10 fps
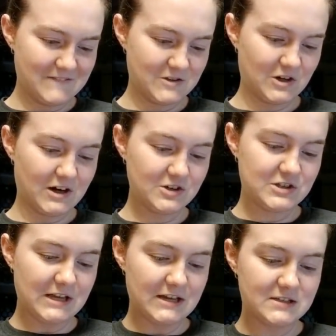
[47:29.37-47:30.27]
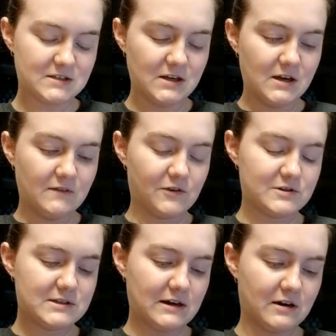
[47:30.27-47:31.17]
Josh says, for
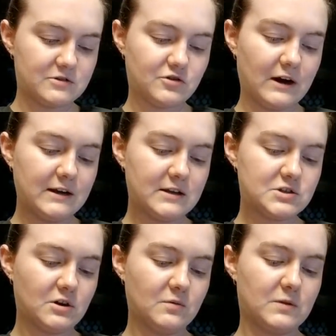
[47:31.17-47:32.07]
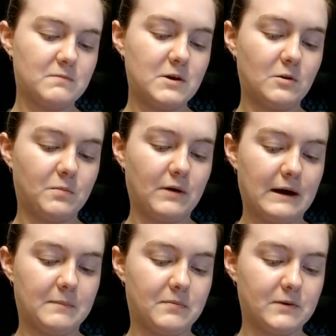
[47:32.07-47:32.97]
Sarah, trying to get started with meal
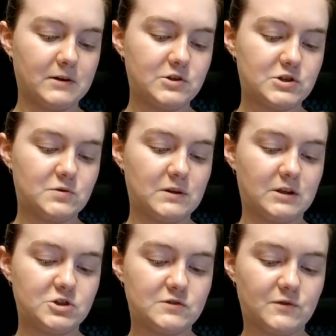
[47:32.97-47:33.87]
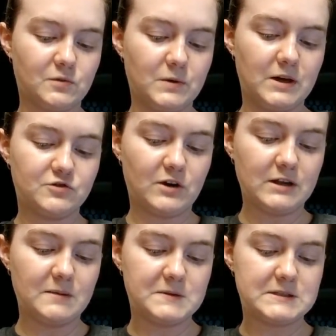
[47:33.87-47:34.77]
prep, really just doing lunches for the week, trying
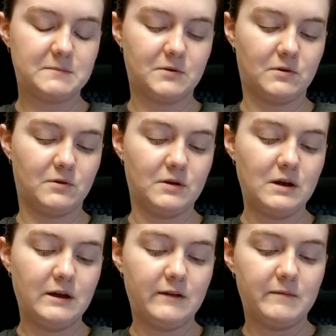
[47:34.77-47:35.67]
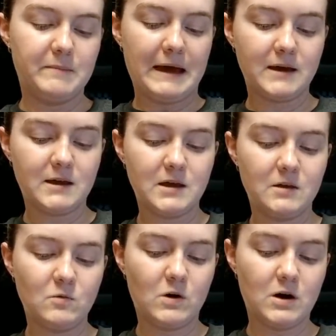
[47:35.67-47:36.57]
to keep it simple. Bag of
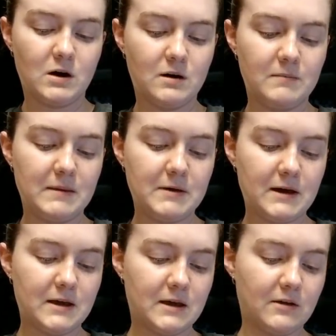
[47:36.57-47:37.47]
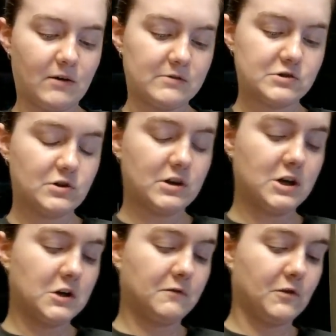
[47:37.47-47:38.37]
quinoa, maybe I could get ground
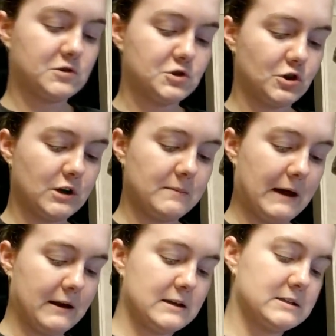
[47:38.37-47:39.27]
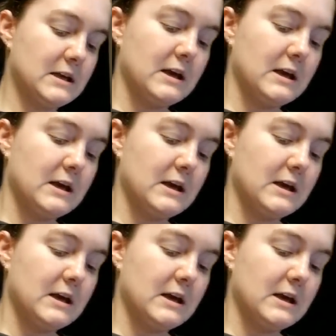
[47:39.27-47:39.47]
turkey, frozen turkey patties.